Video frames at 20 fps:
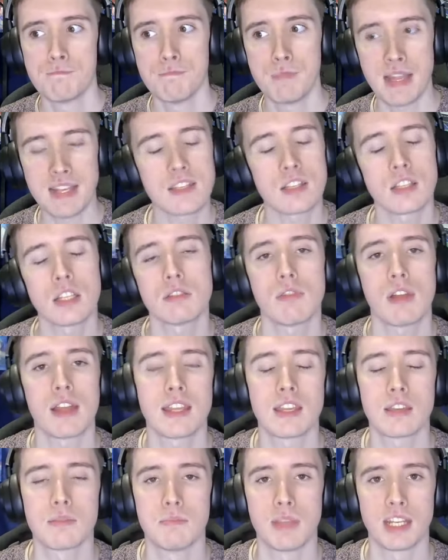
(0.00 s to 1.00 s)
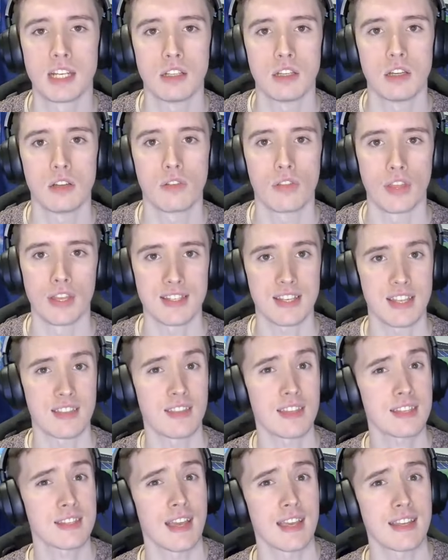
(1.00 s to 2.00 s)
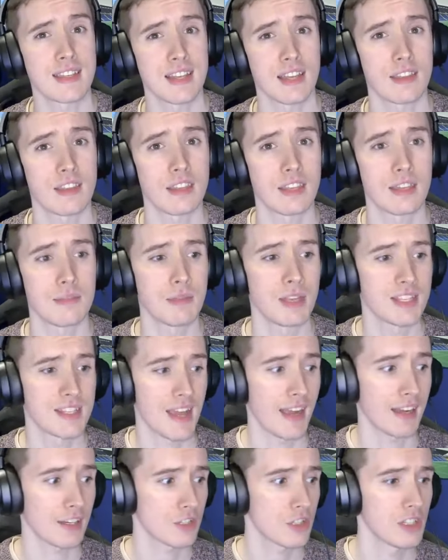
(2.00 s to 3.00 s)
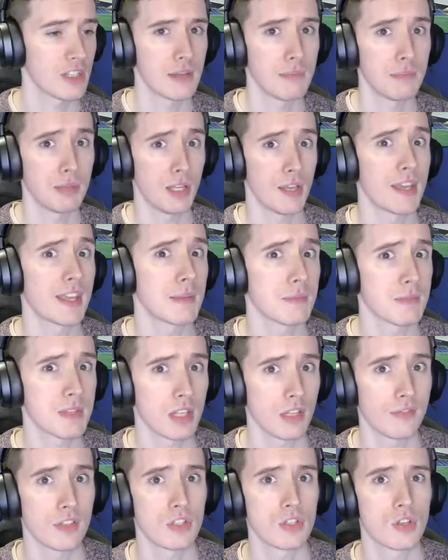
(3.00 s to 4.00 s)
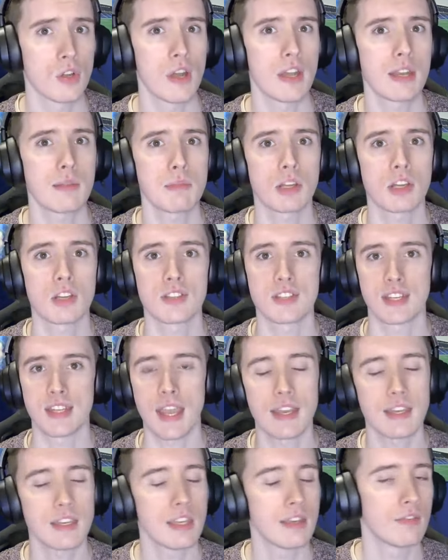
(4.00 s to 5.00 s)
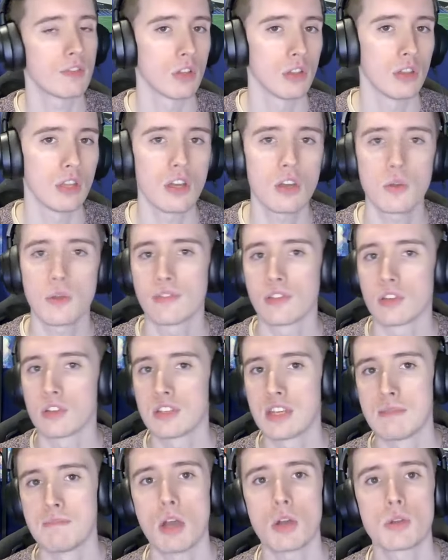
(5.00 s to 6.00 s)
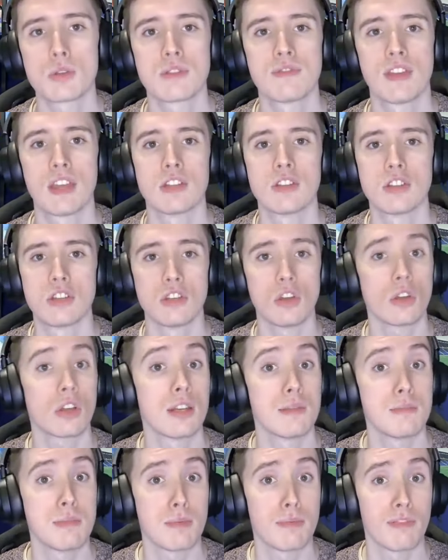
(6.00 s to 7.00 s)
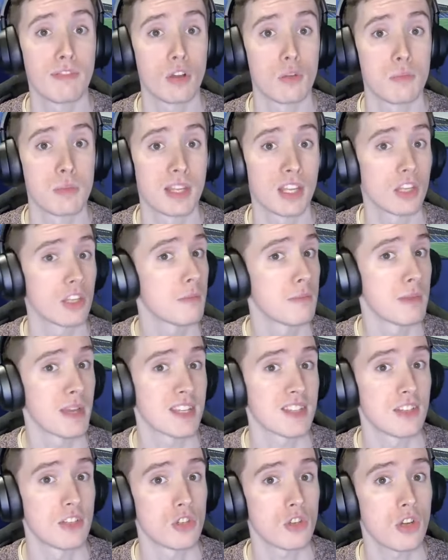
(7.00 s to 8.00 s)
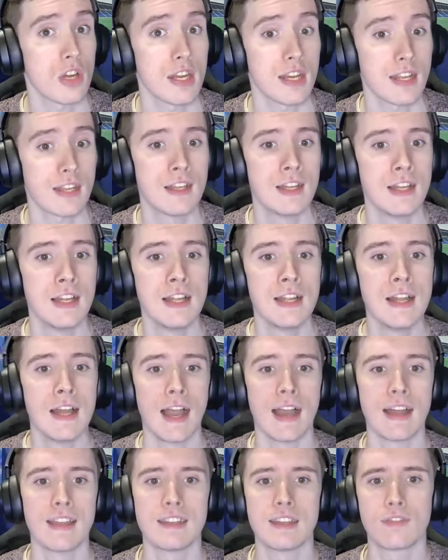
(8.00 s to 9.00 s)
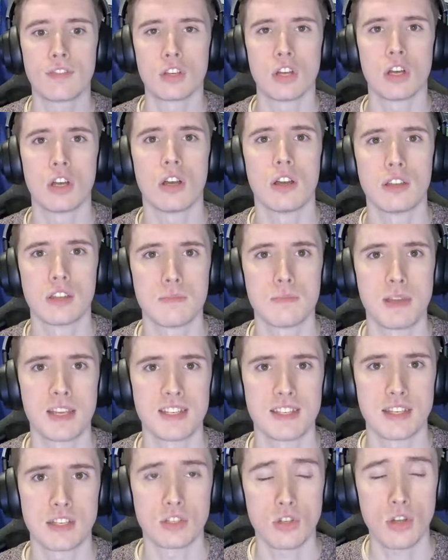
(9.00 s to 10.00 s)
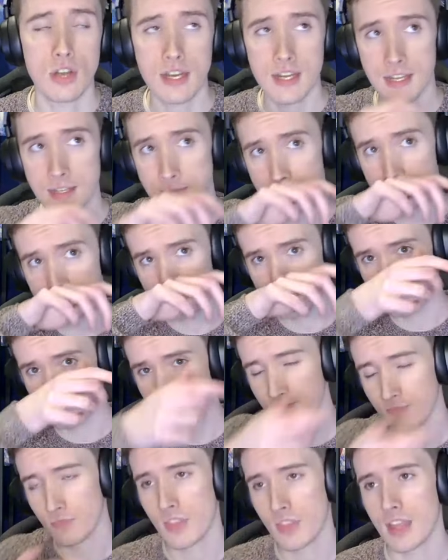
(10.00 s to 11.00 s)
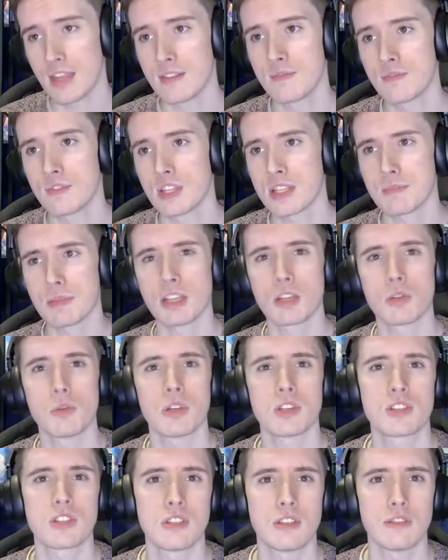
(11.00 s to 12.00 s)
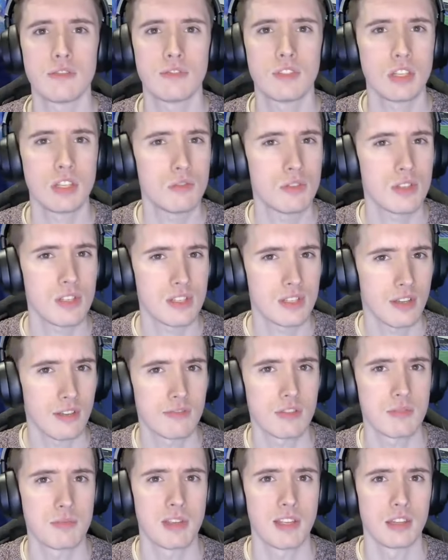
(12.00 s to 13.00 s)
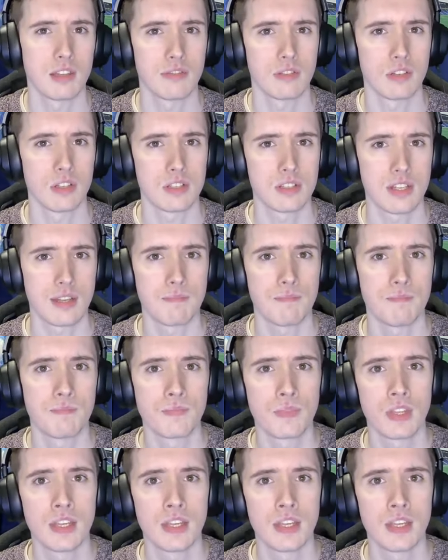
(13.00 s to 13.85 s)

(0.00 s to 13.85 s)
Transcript: Mentally ready can mean a lot of things. In this case, I think it means actually applying himself in training, because again, if you're low, if you're demotivated, you're not going to be performing at your best in training. And if you're not at your best in training, then there's a big question of, do you deserve to be in the first team?